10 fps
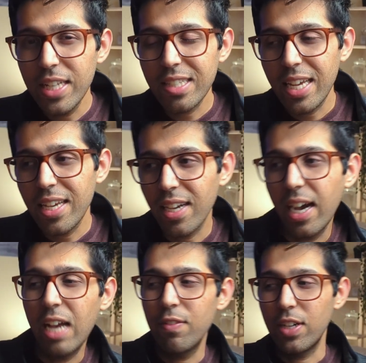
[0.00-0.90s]
feels like
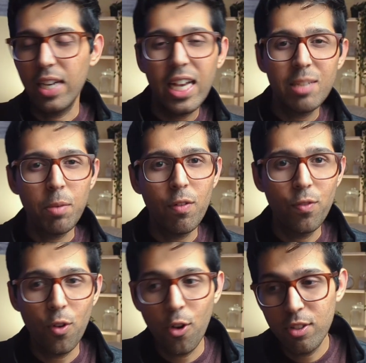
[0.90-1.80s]
I have a grasp
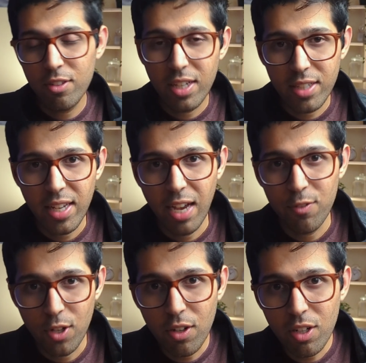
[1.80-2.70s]
of all the things that I have
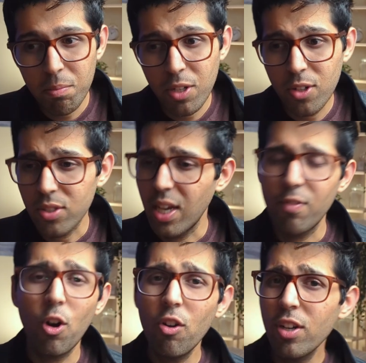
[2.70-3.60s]
to learn, because I
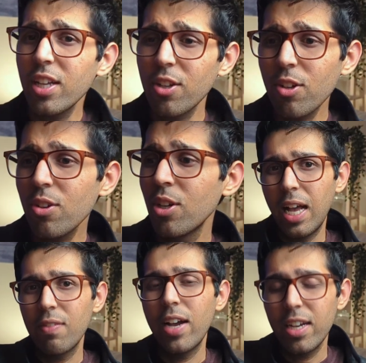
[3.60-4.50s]
have already, you know,
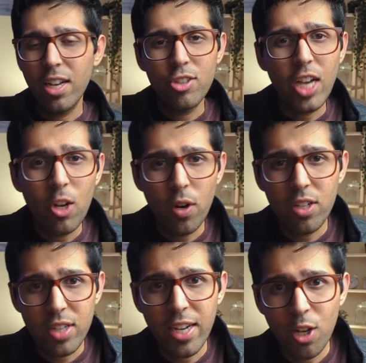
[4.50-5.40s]
have had a shallow
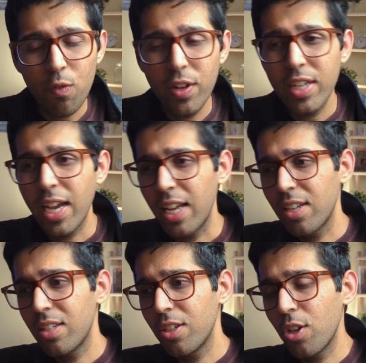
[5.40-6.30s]
understanding of it,
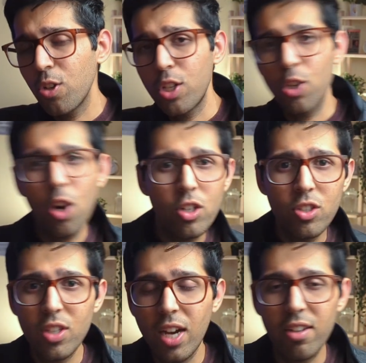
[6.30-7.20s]
and you know, the
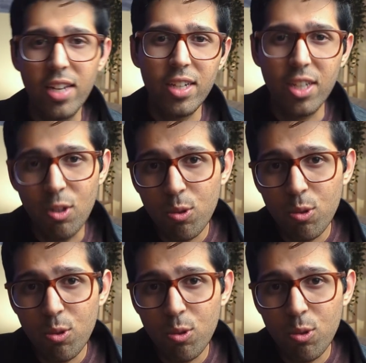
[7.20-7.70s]
dots are connecting